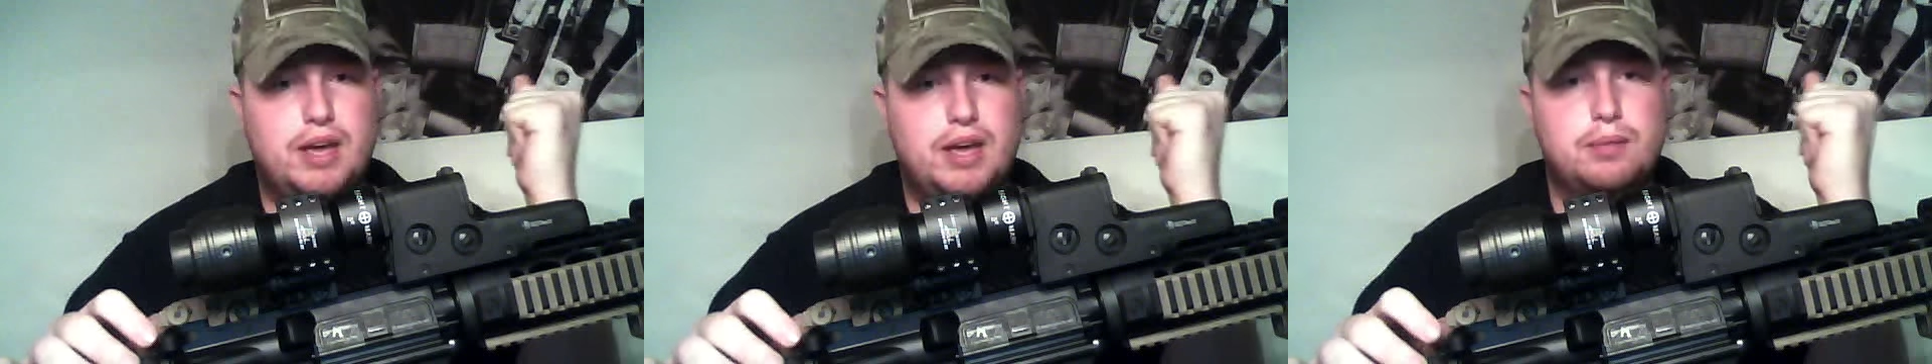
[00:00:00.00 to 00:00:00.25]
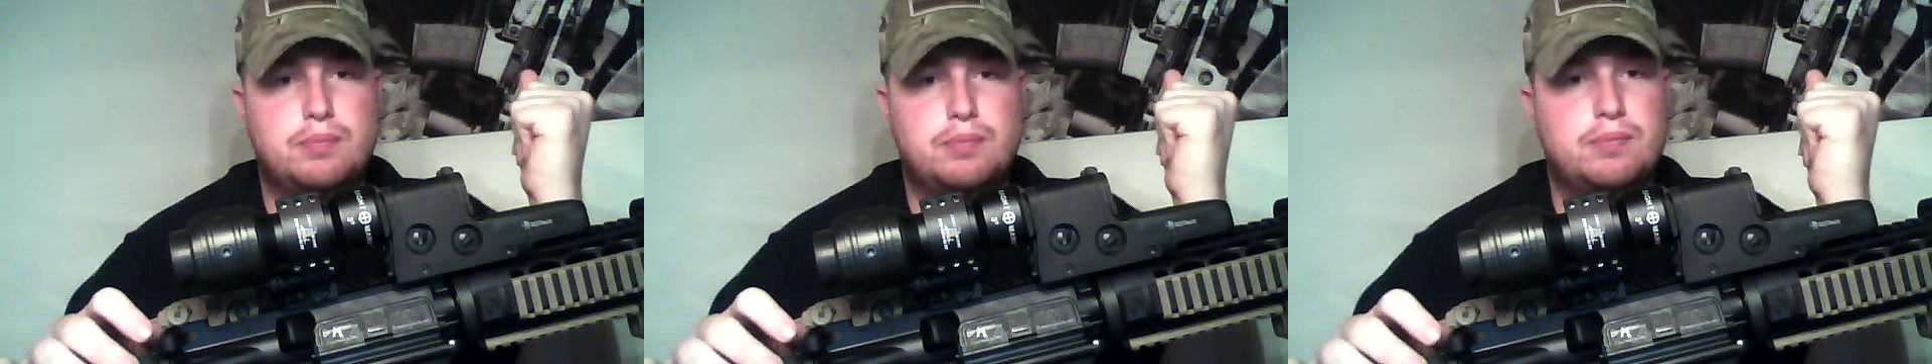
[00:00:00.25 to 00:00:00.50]
I
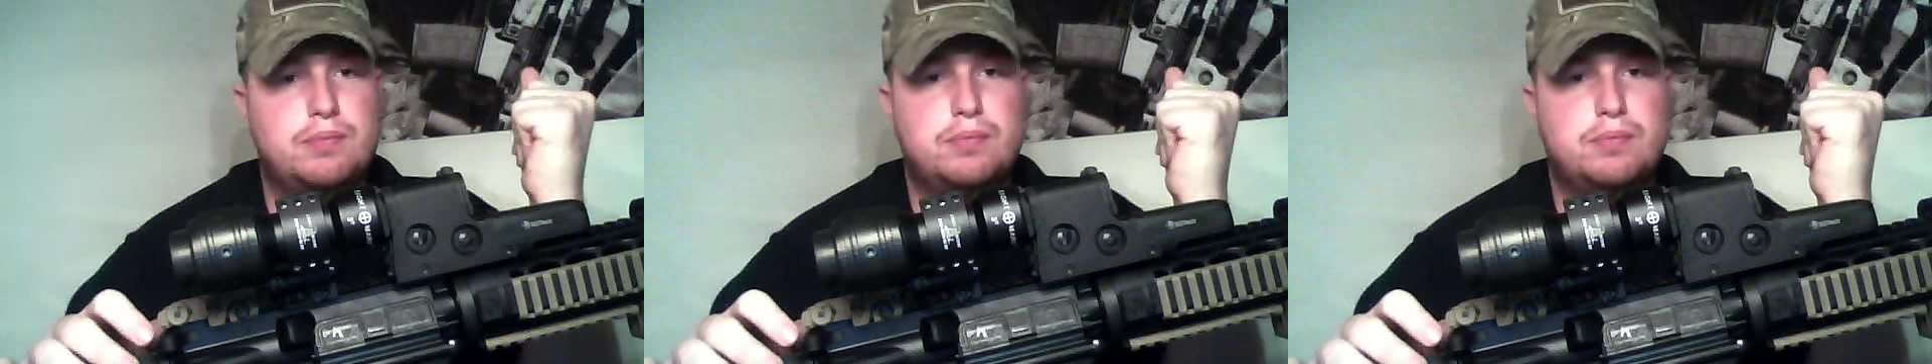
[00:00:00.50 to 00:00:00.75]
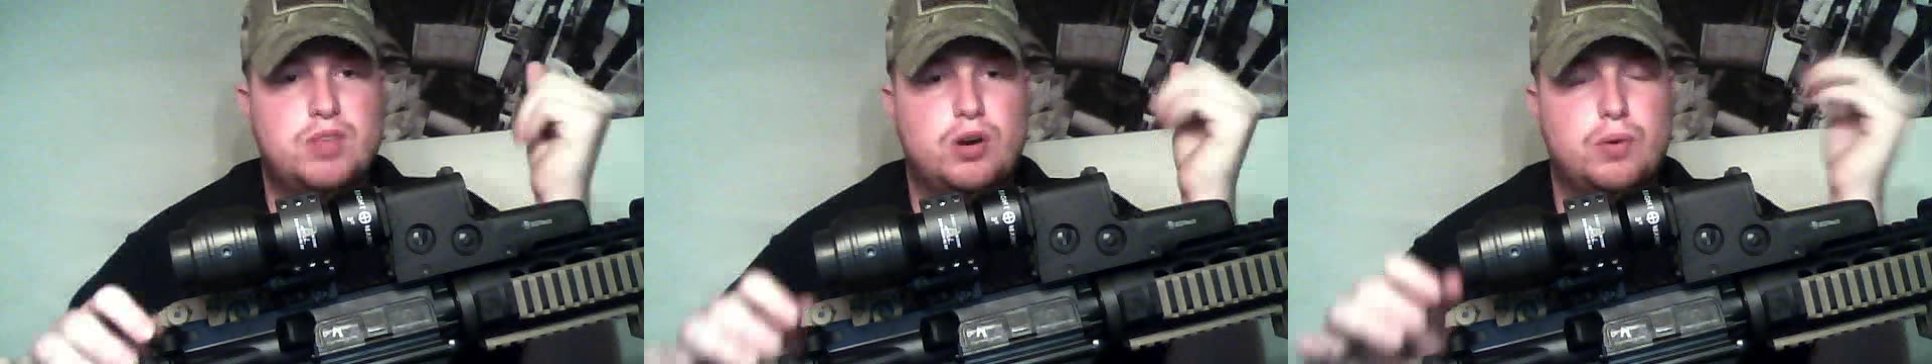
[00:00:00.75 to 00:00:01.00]
can,
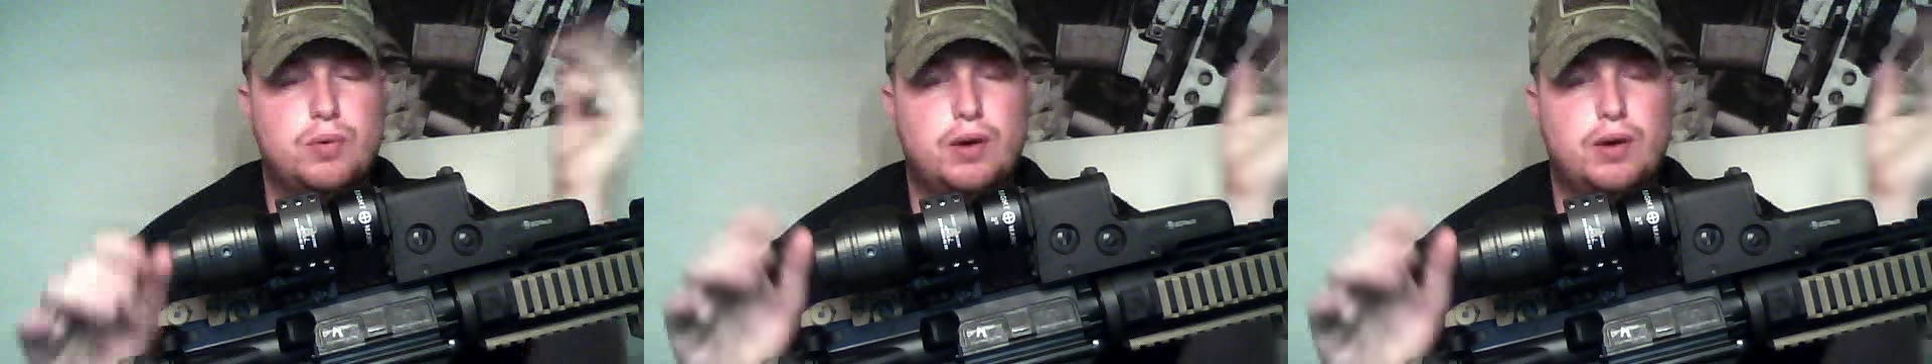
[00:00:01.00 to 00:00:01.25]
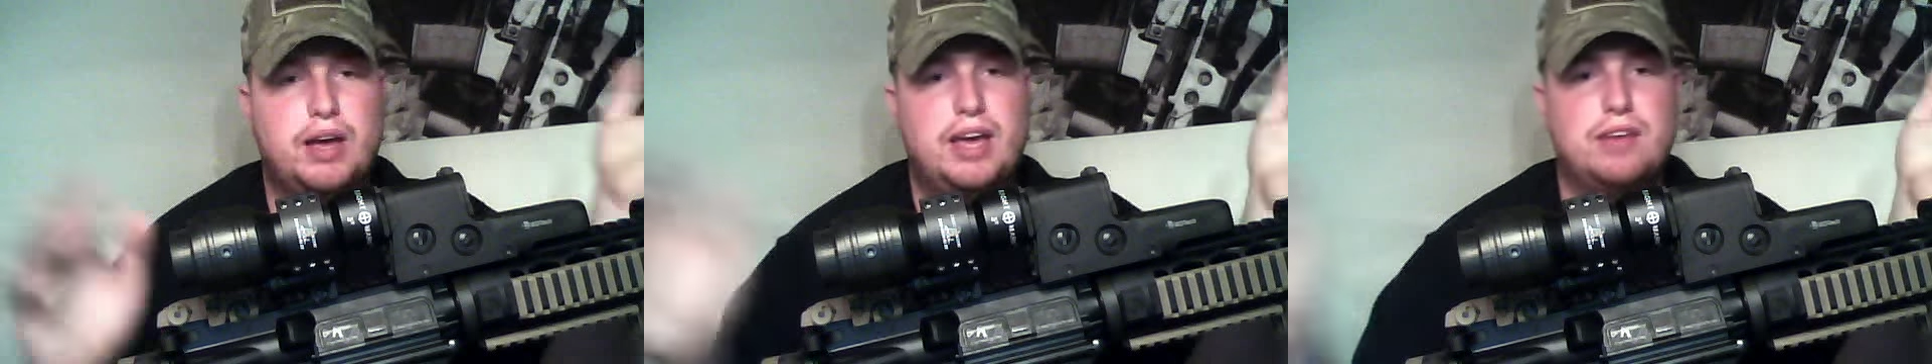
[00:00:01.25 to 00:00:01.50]
you know,
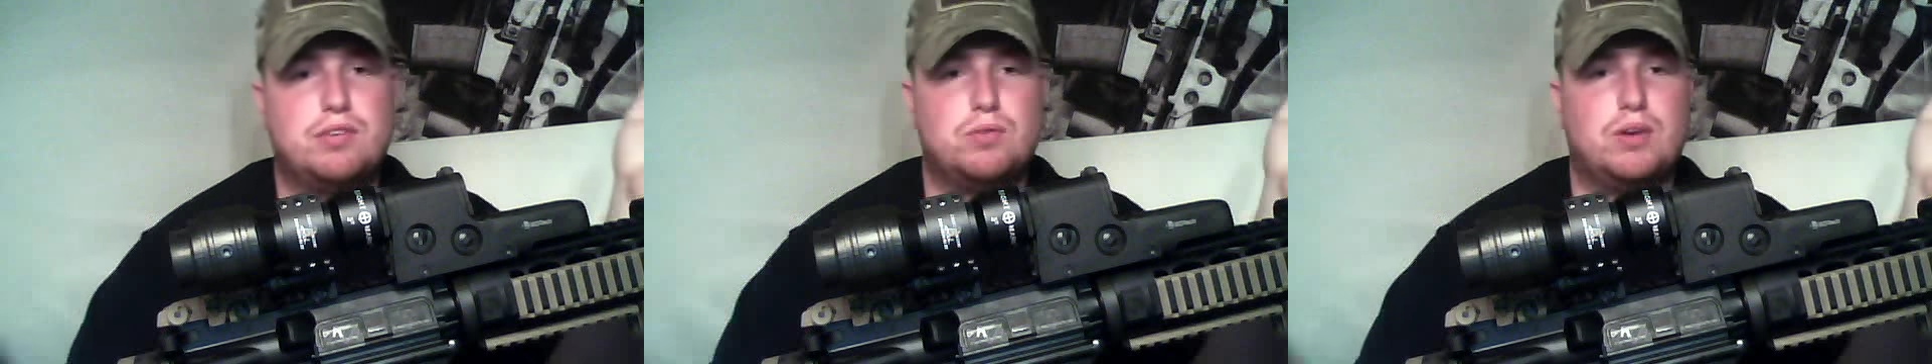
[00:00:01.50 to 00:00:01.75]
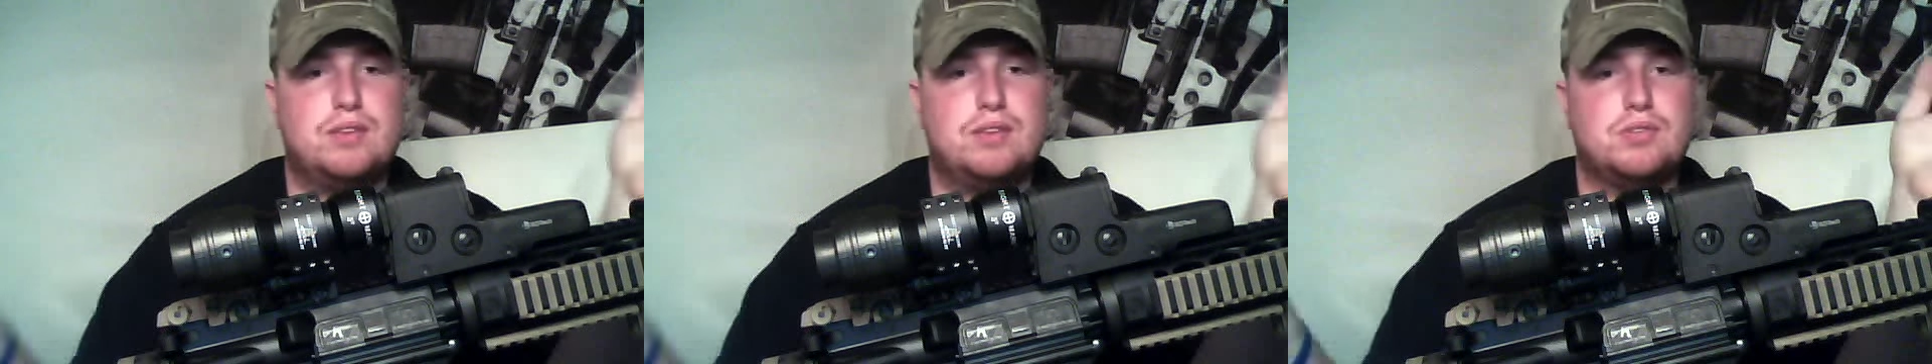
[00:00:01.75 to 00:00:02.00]
I have a
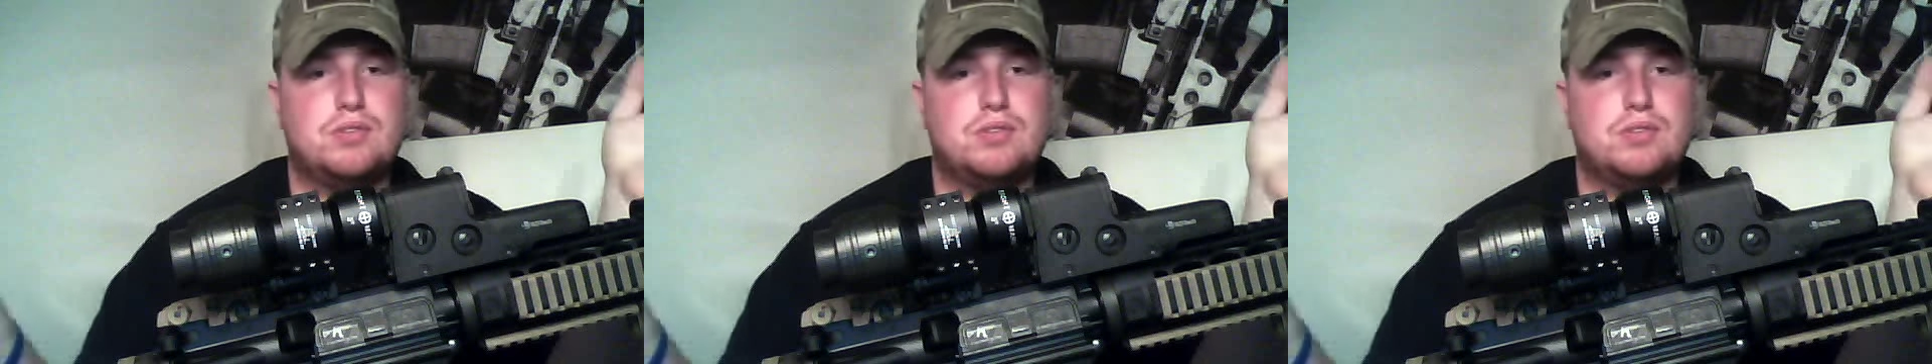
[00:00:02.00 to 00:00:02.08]
rifle